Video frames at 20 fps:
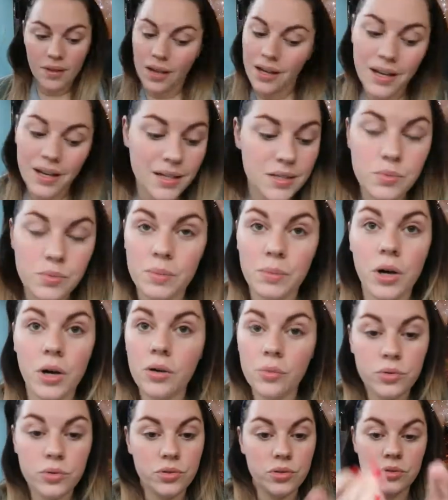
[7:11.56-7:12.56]
it is one of my,
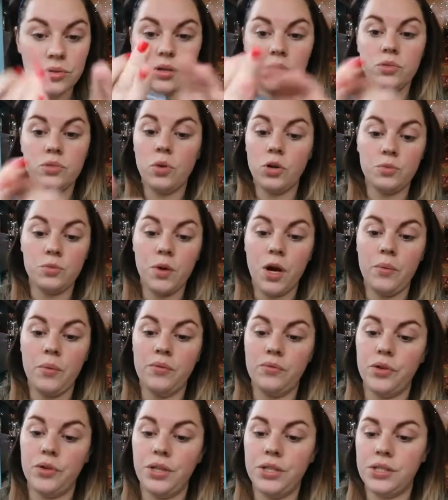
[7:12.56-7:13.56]
I'll swatch my
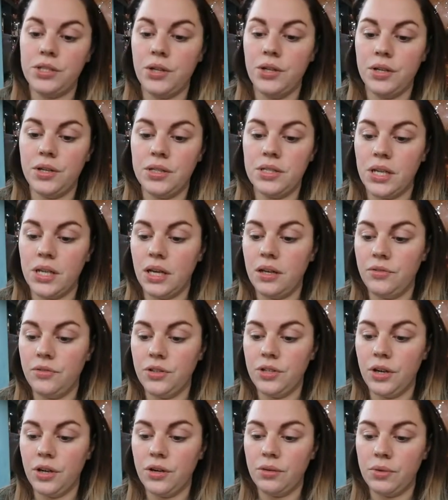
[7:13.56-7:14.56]
one for you so you can see it if
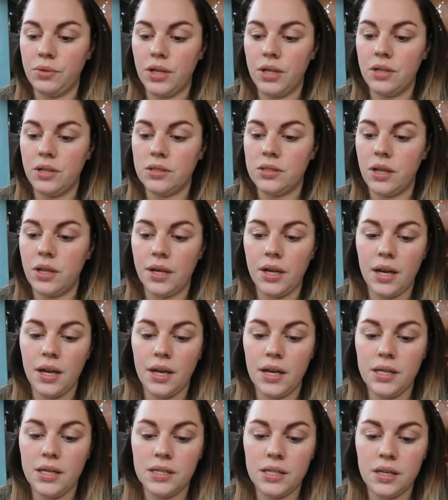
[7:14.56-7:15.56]
you don't know what it looks like.
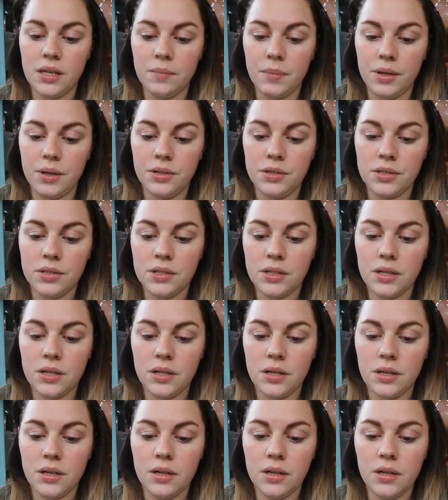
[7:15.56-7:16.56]
It is the most
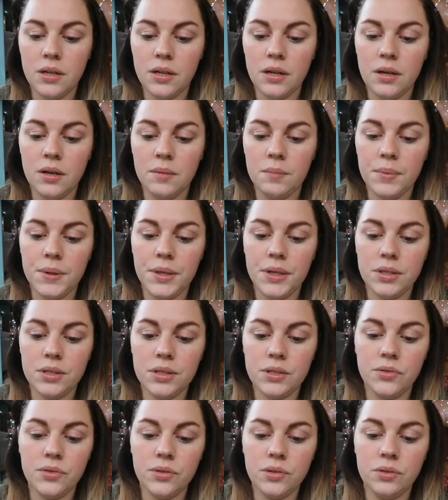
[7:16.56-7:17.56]

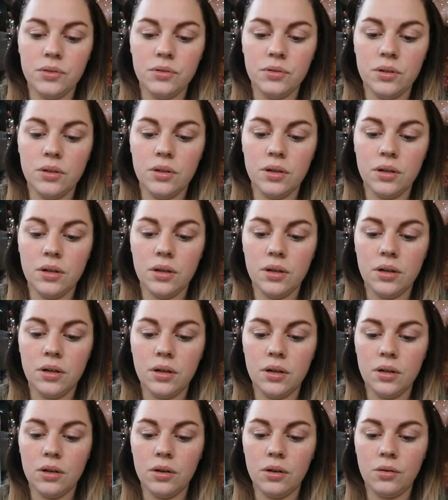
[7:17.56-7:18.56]
beautiful
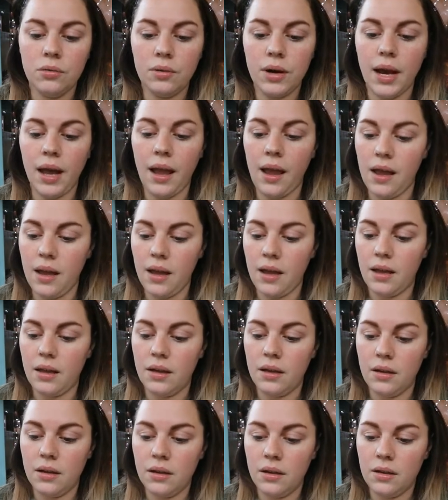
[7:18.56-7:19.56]
grey
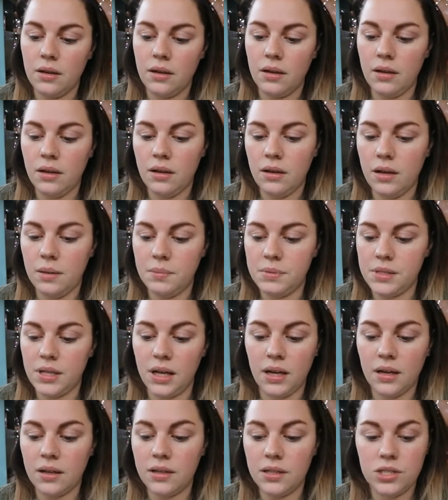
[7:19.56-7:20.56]

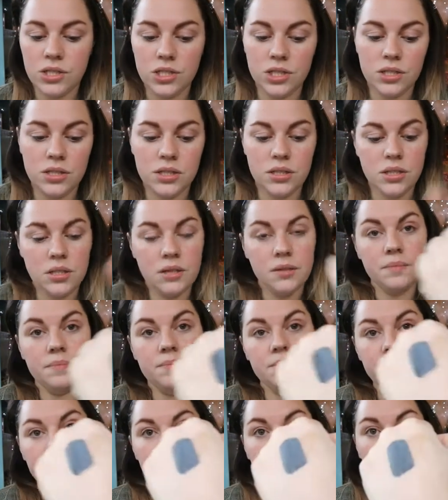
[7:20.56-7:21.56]
lipstick, and it's just,
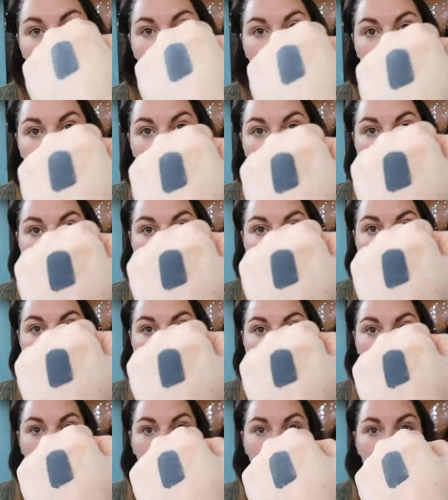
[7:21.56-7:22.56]
I
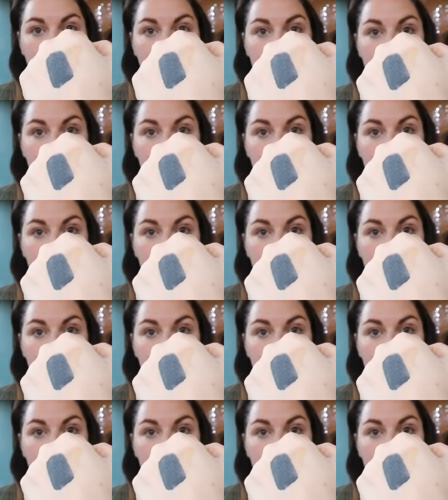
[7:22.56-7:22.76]
love it.